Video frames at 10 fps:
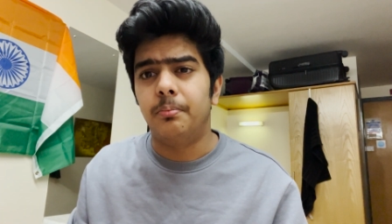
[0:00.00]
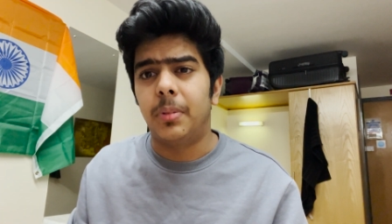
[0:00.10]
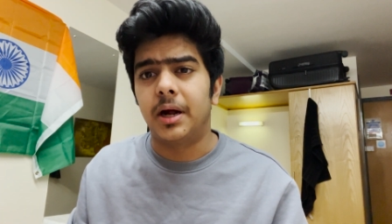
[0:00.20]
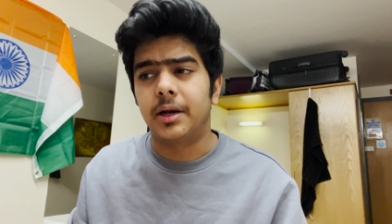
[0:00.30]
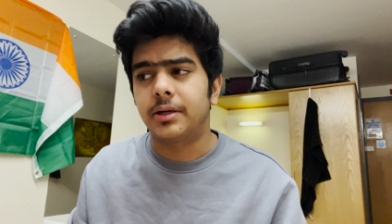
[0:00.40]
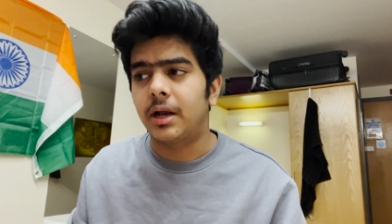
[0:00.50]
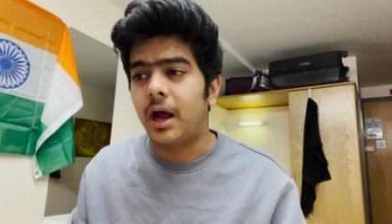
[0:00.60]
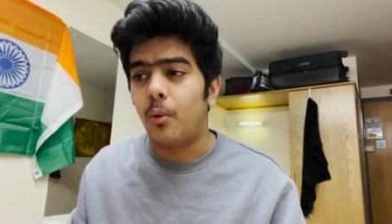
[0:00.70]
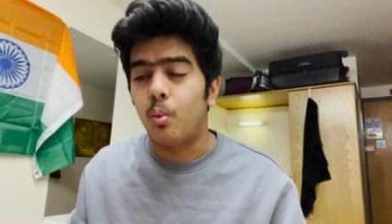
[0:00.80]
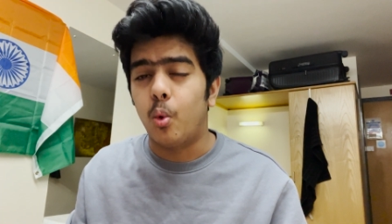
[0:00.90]
but
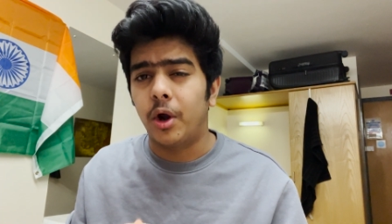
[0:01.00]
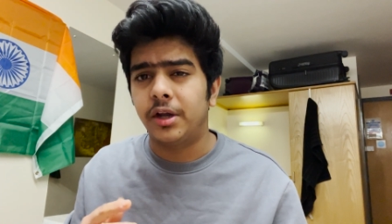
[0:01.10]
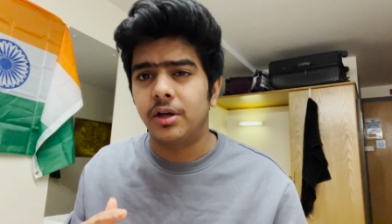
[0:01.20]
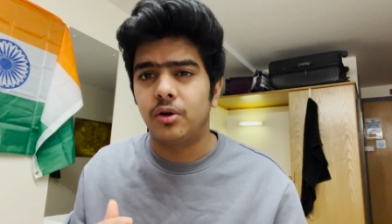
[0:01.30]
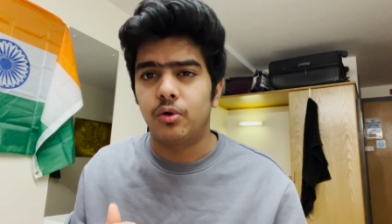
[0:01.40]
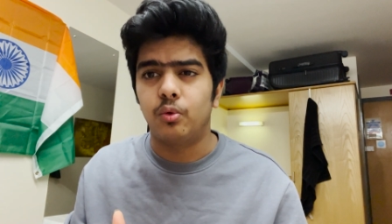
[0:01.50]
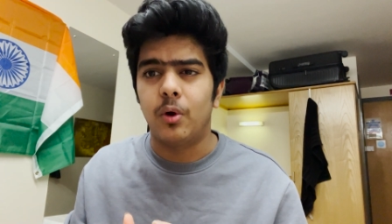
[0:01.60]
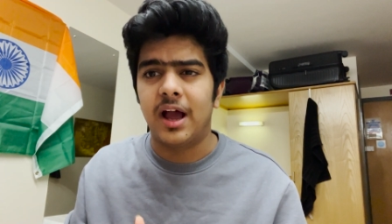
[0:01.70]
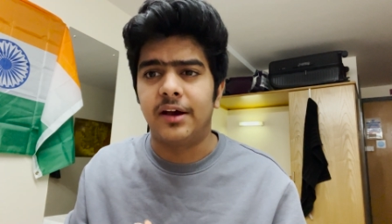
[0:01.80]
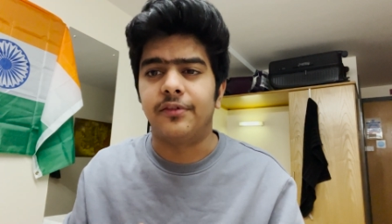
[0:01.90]
I wanted to
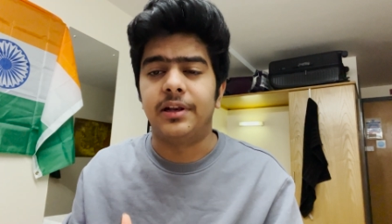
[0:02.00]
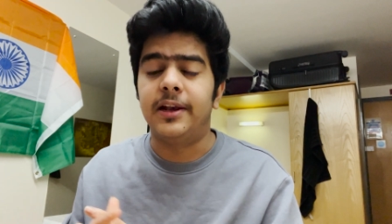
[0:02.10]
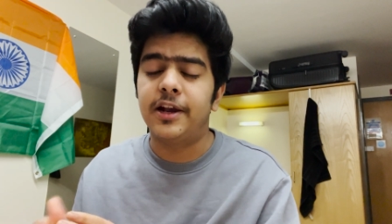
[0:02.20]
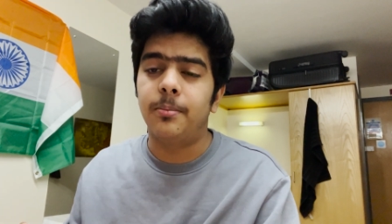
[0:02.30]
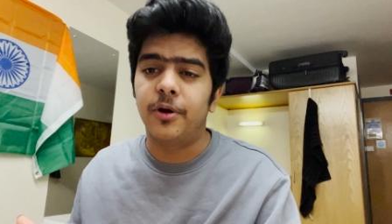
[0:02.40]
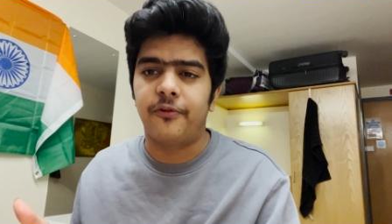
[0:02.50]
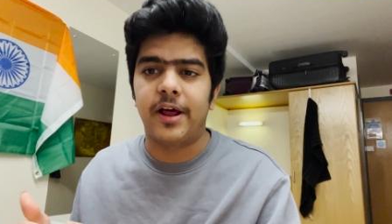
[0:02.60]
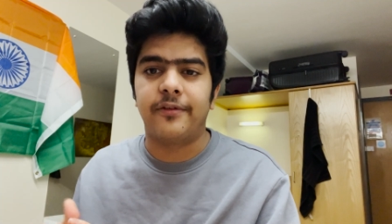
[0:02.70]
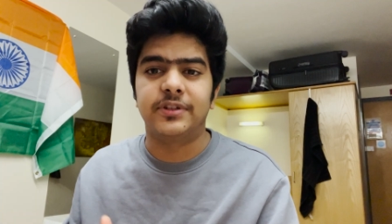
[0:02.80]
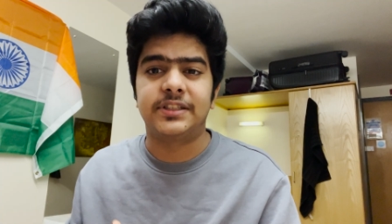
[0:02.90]
have a little bit of
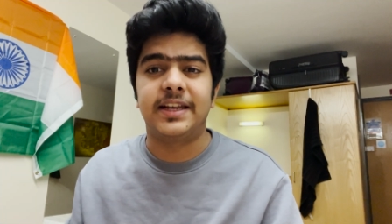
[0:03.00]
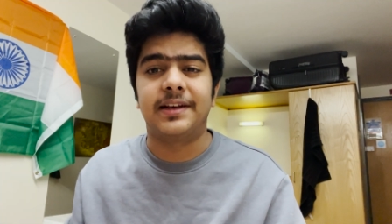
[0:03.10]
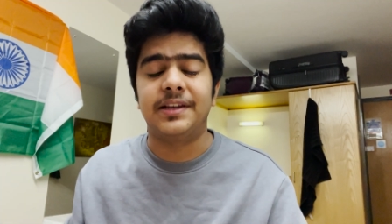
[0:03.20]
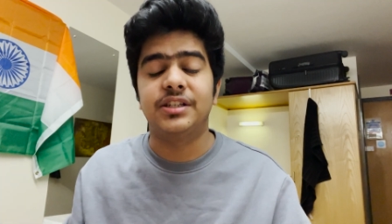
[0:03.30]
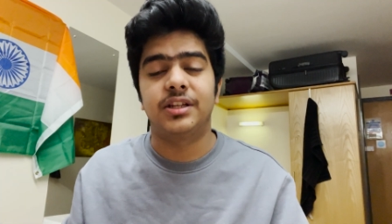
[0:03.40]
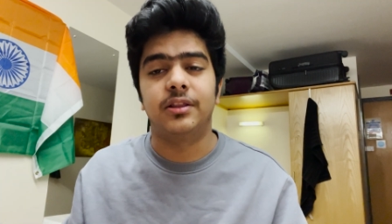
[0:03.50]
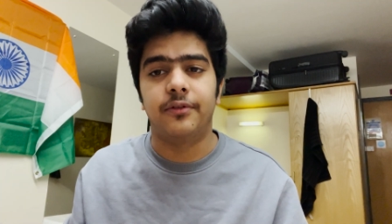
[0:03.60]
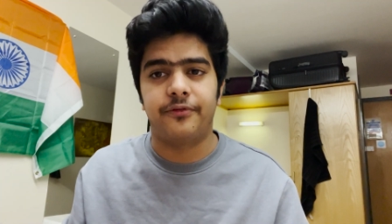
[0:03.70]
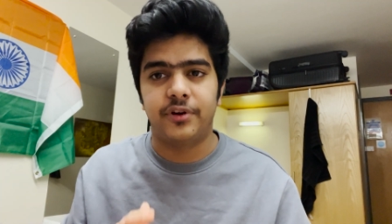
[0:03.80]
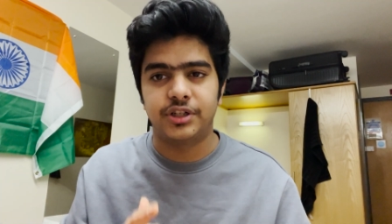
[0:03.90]
diversity, at least in
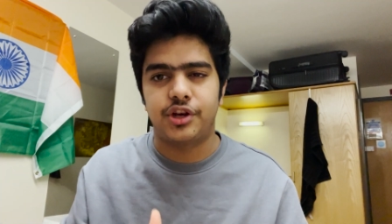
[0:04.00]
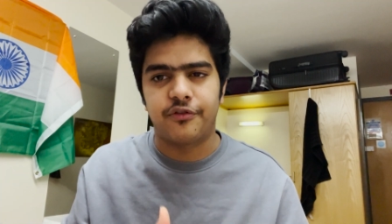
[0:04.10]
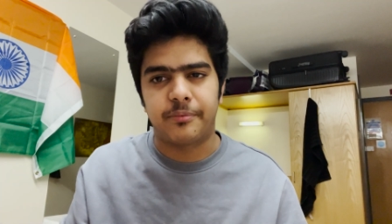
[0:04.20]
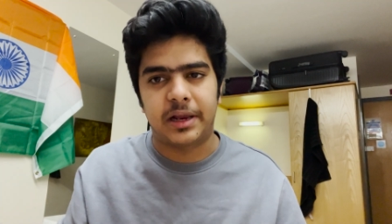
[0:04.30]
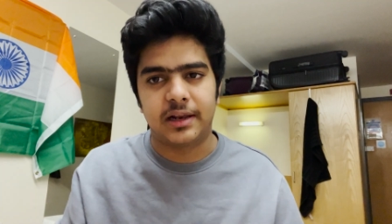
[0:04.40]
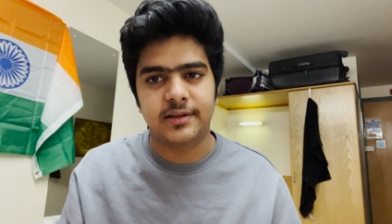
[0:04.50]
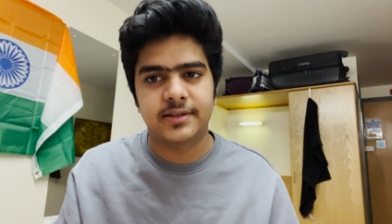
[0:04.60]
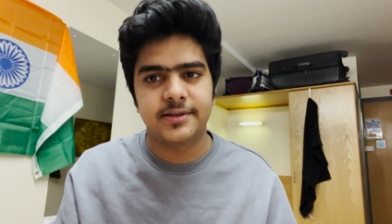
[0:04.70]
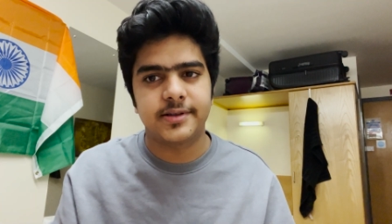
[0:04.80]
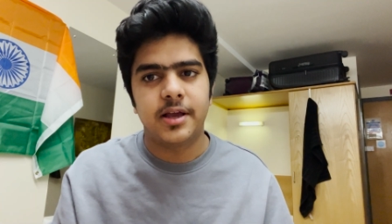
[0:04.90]
the first day of my
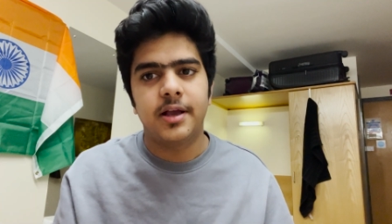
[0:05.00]
classes.